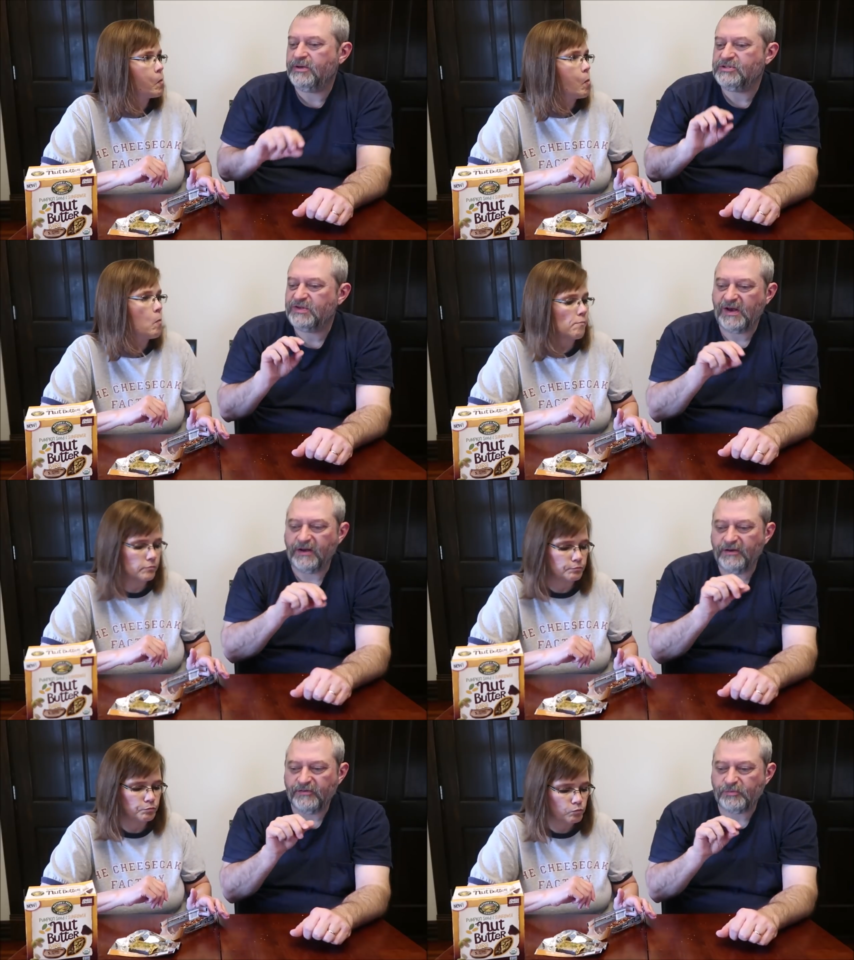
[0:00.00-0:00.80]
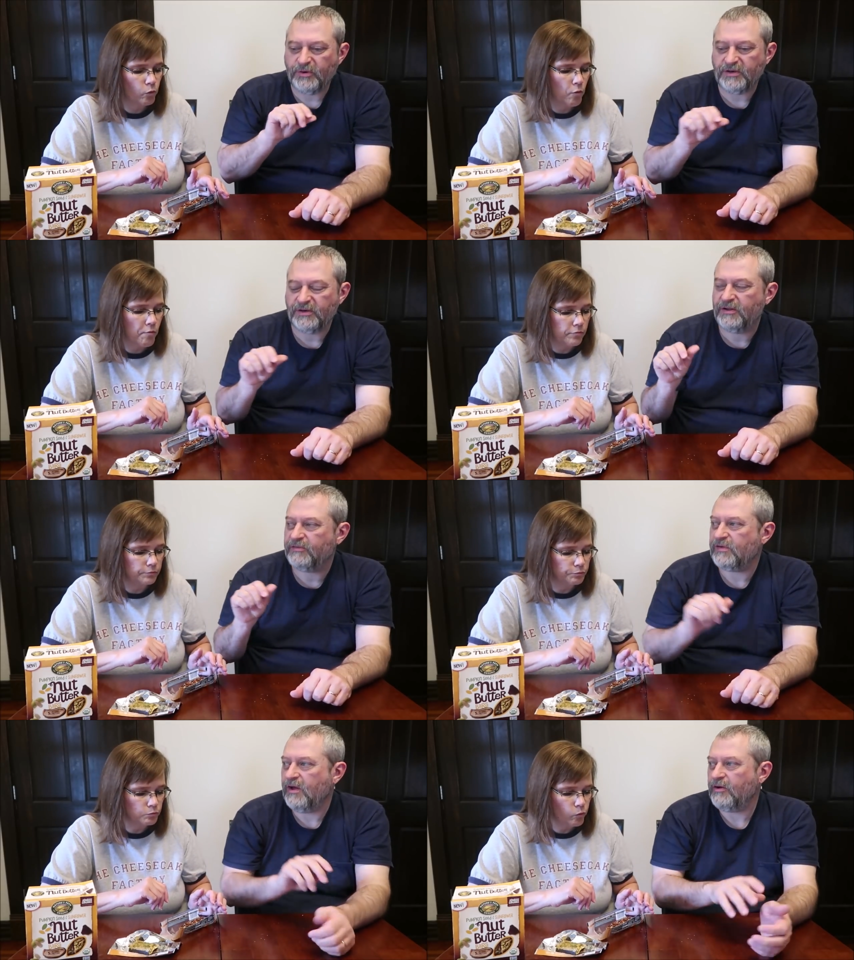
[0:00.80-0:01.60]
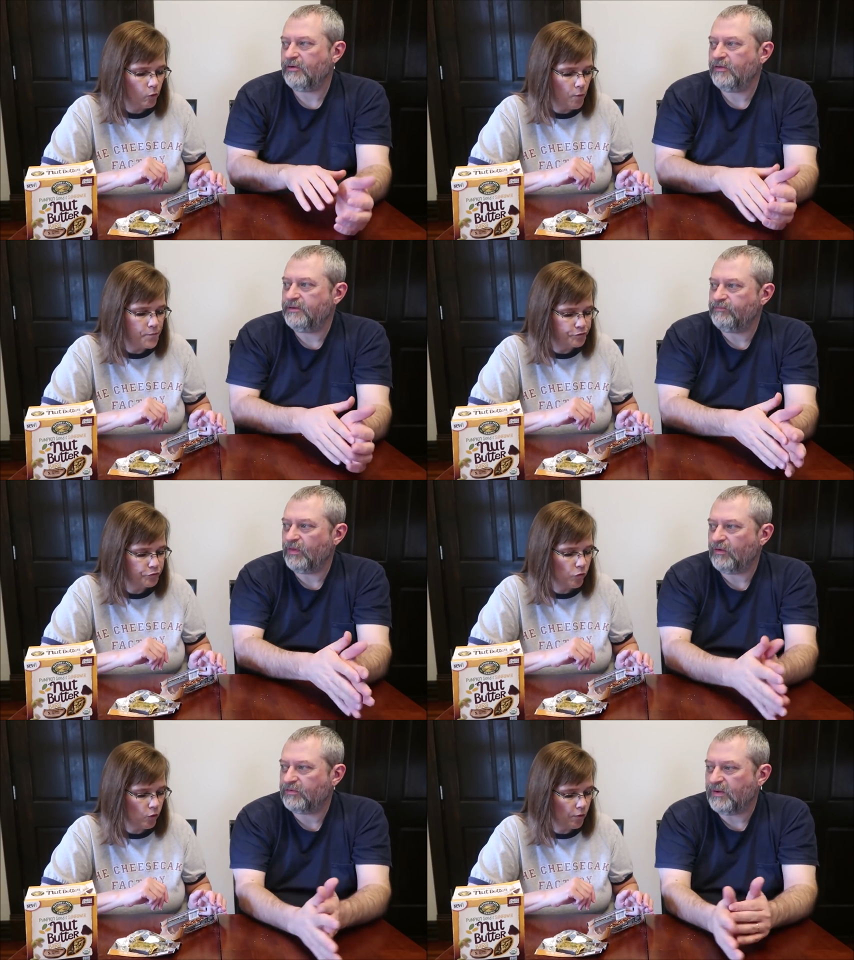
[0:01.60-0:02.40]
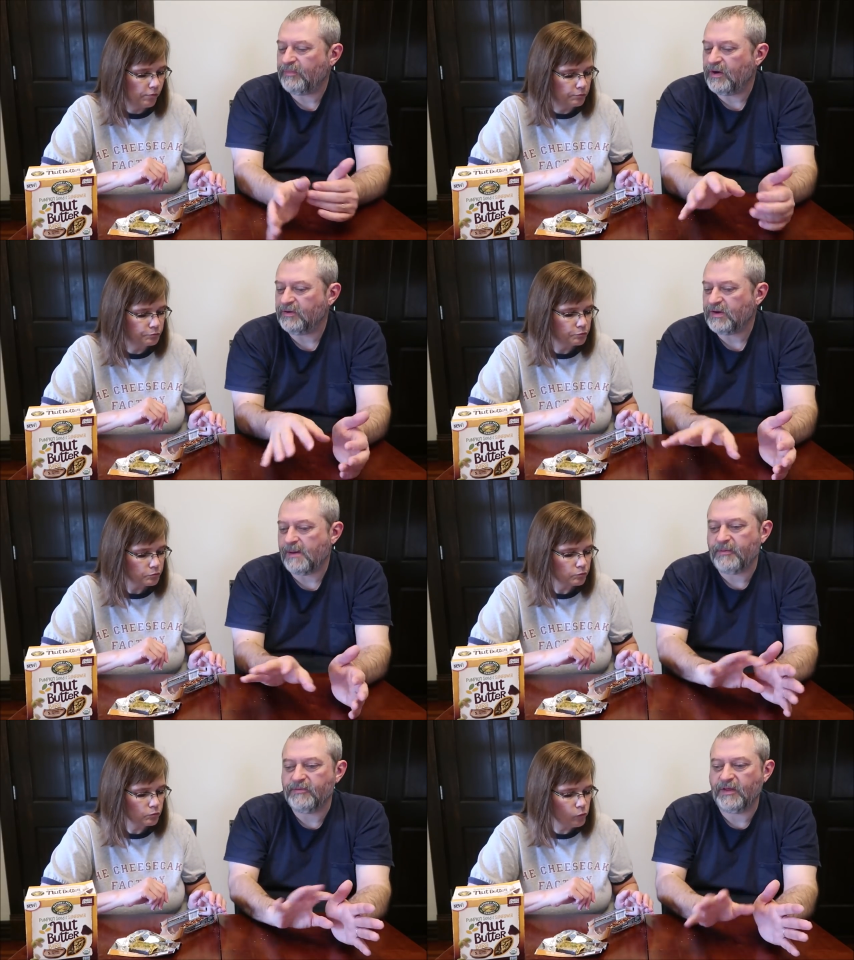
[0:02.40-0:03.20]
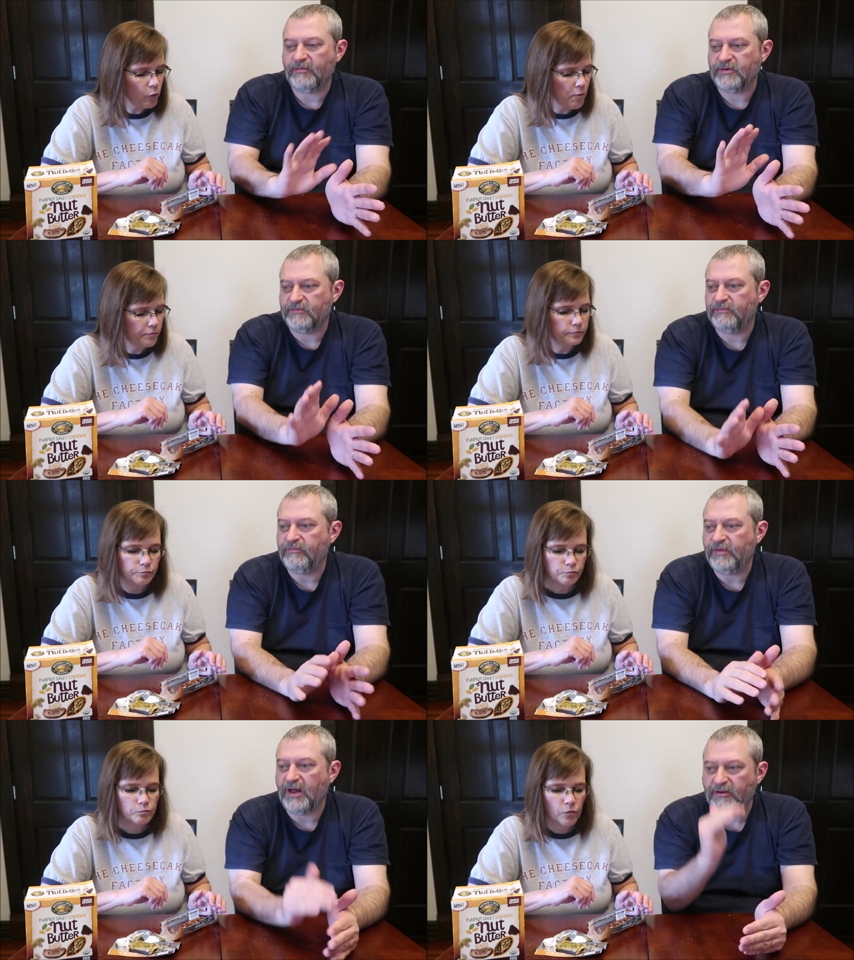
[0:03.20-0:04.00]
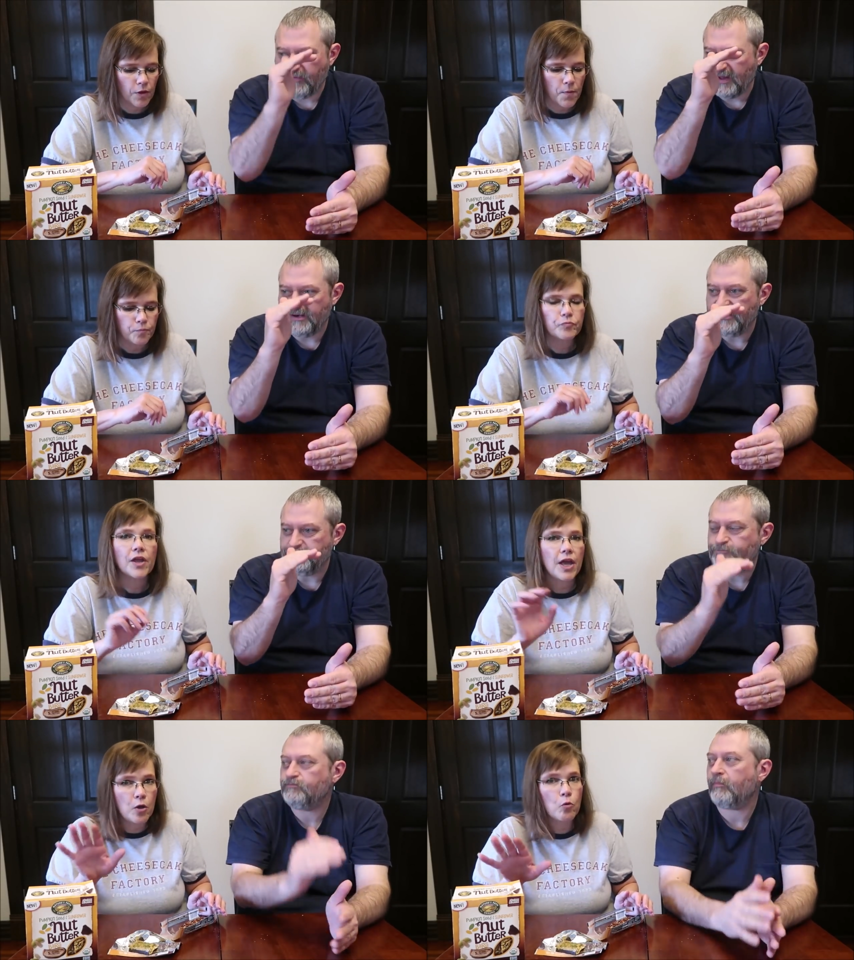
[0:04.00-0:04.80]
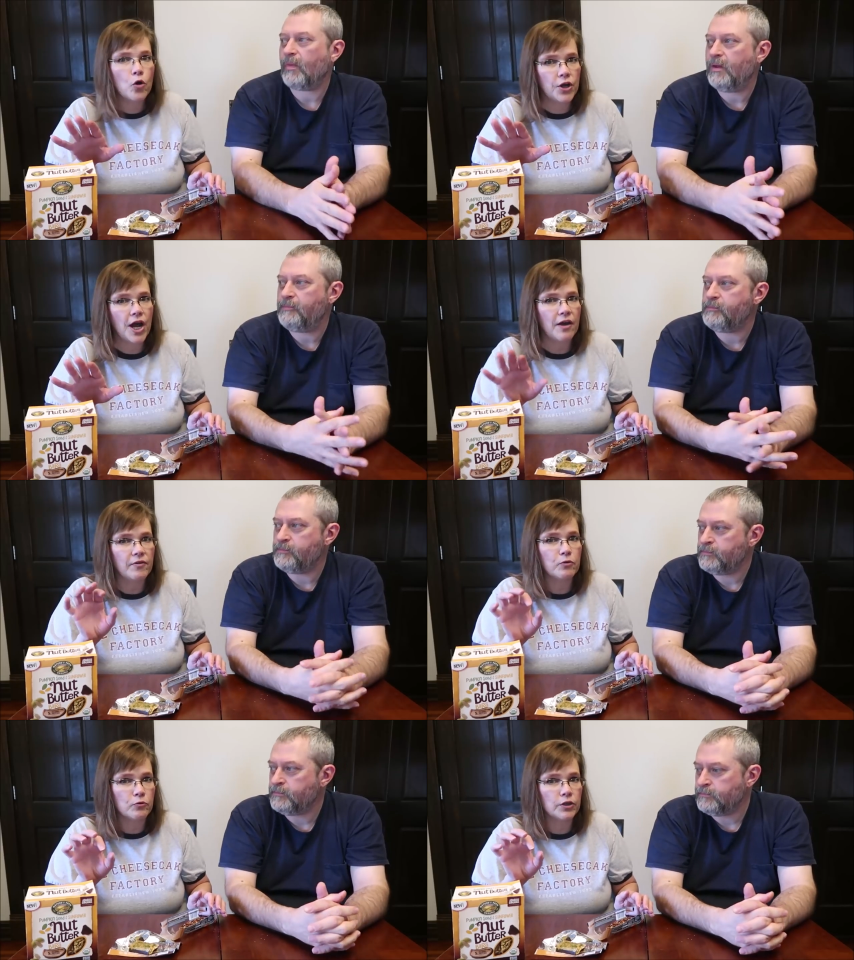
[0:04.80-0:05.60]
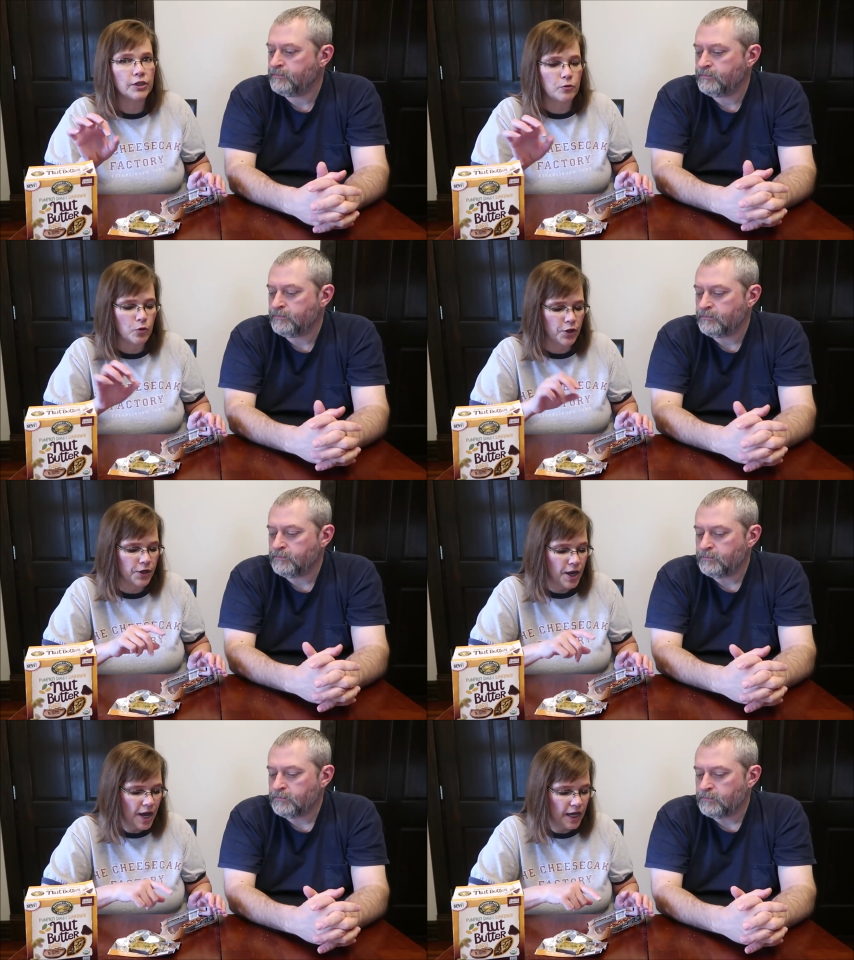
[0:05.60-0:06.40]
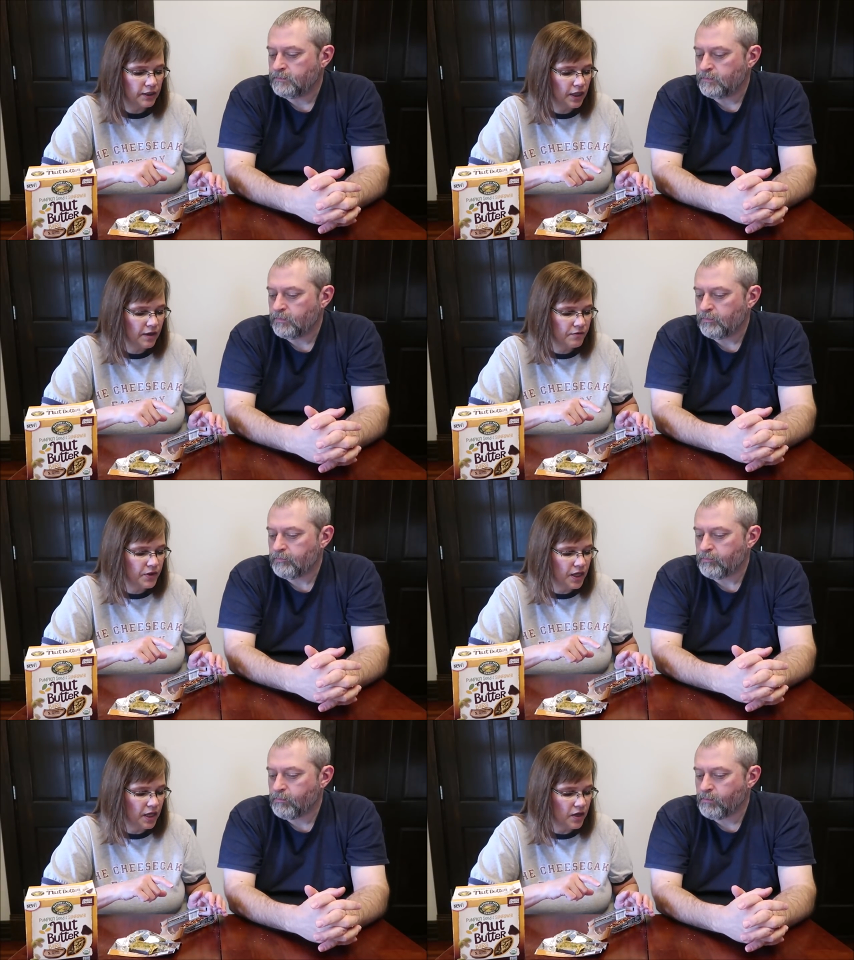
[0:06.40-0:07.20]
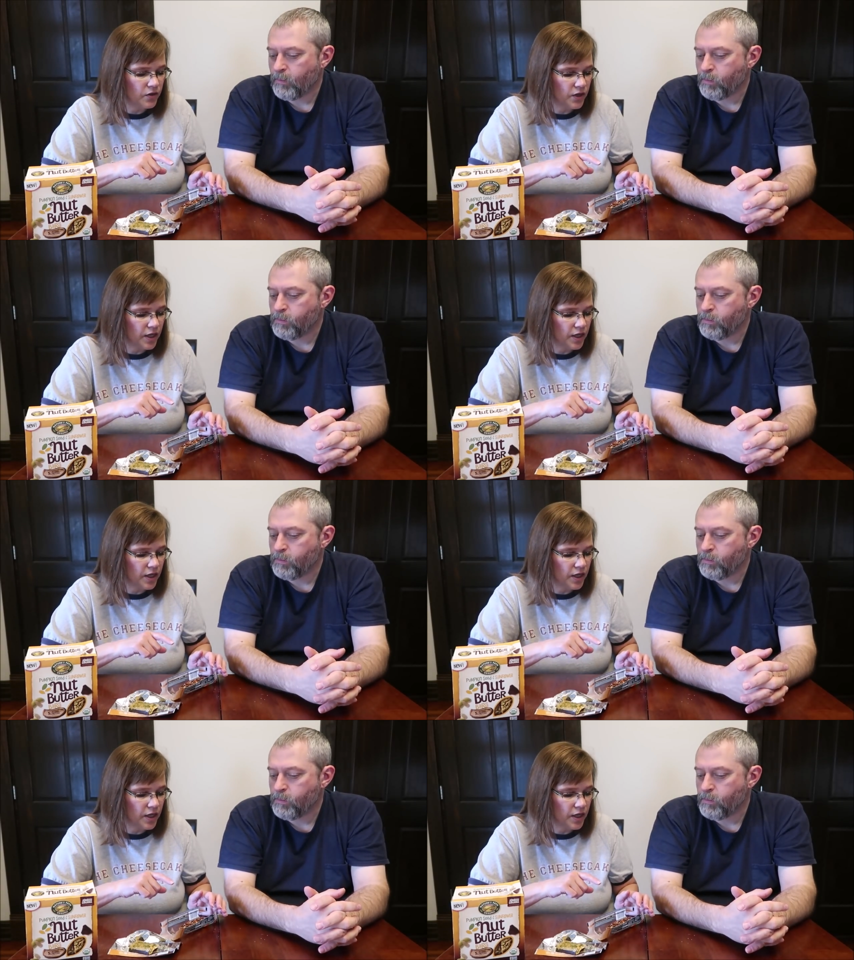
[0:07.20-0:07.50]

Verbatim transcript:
Speaker 1: one just had a little sprinkling of salt or something on top of it that would have elevated it.
Speaker 2: It would have. It really would. I love the